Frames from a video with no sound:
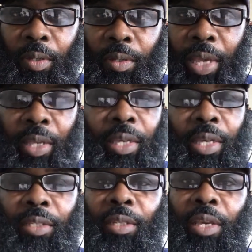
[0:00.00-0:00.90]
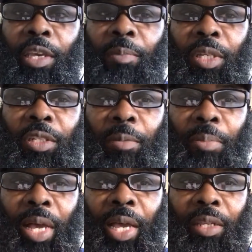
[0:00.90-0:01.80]
that he has deemed the
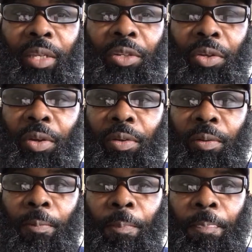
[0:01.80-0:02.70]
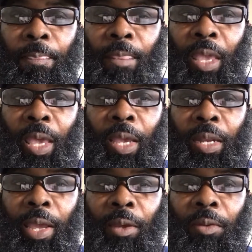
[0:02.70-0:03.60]
Shabbat eternal.
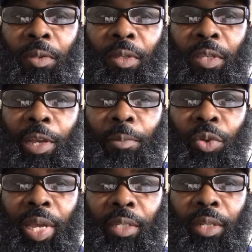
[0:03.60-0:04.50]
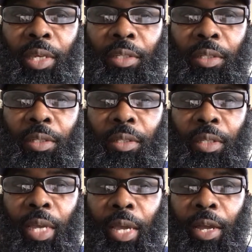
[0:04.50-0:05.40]
Now, some translations
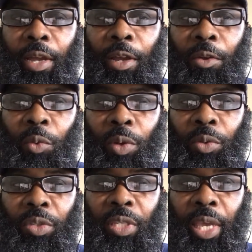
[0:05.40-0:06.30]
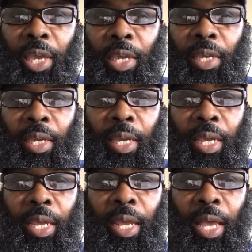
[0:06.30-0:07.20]
uh, will say,
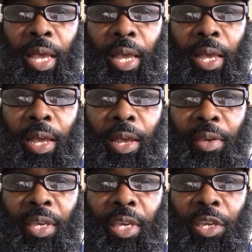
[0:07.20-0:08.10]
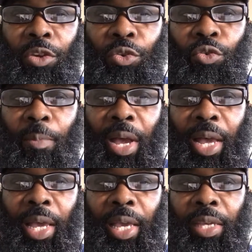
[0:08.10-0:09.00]
uh, he who
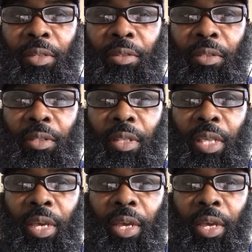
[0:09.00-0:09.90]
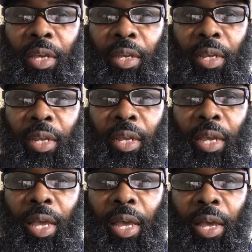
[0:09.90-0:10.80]
minds the,
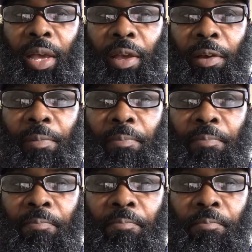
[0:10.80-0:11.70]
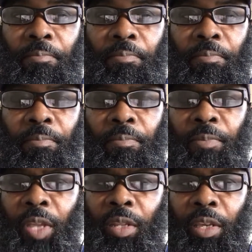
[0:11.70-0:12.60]
uh,
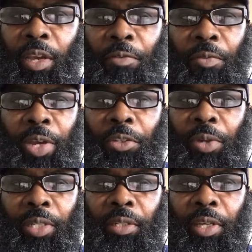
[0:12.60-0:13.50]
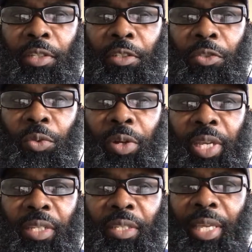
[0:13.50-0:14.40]
I think I've read translations where
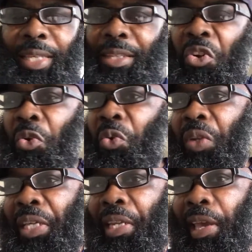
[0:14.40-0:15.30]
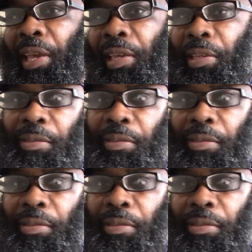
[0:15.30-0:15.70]
it says a holy day,